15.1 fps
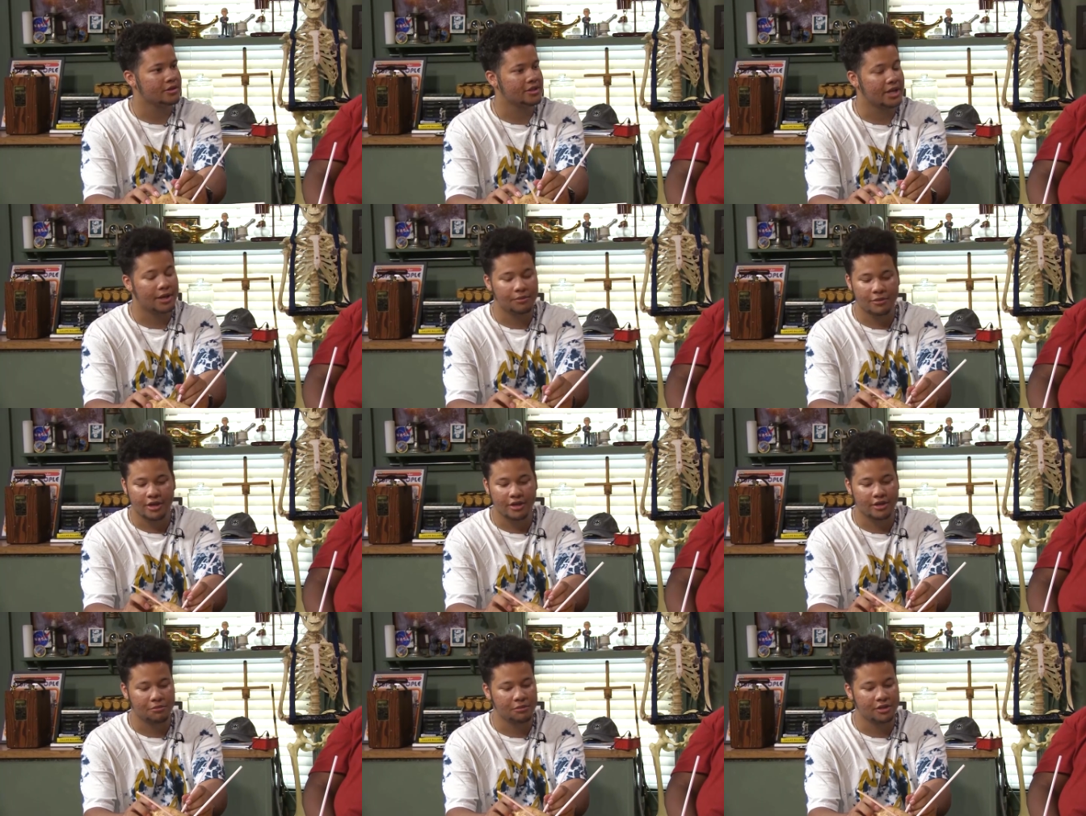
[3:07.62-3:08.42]
the same
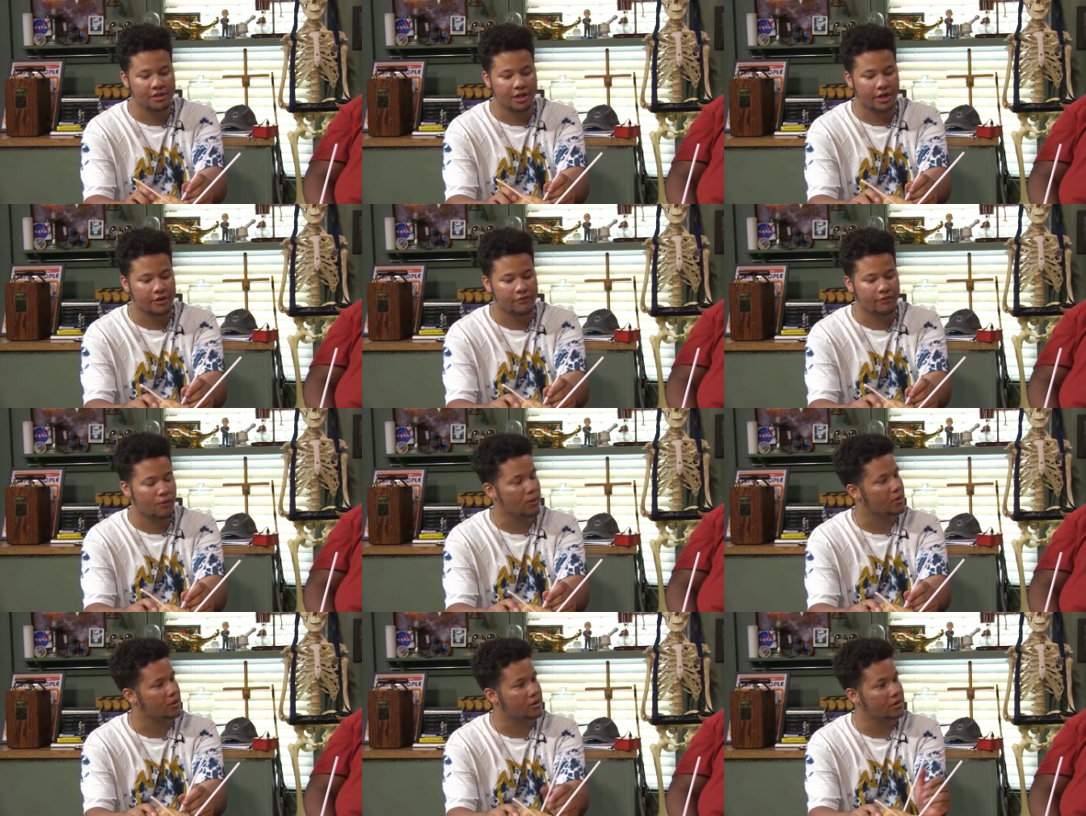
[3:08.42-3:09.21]
thing could be said
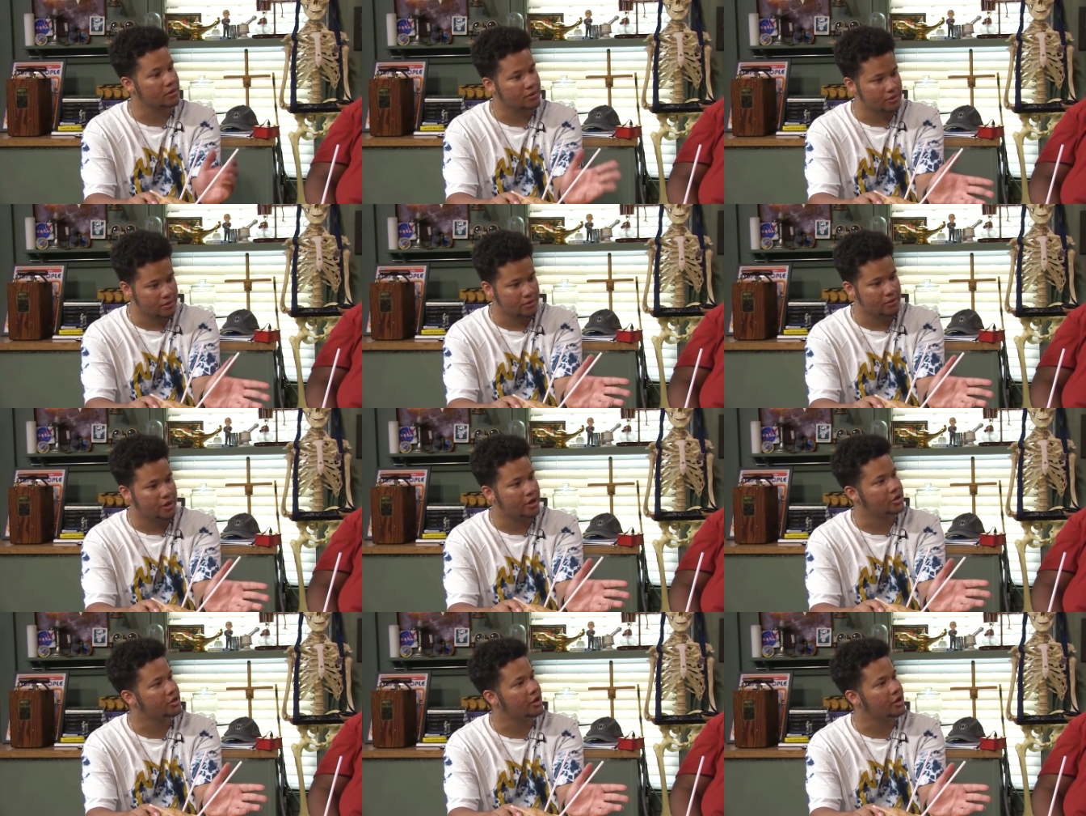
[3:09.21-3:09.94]
for a